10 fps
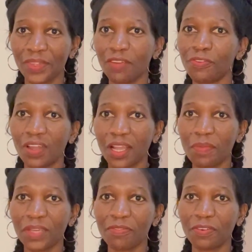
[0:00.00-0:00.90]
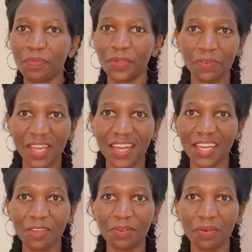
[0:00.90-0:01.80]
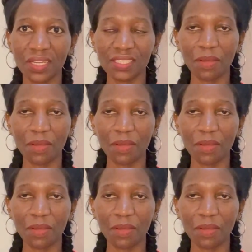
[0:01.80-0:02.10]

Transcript: If you are coming from Uganda, you know what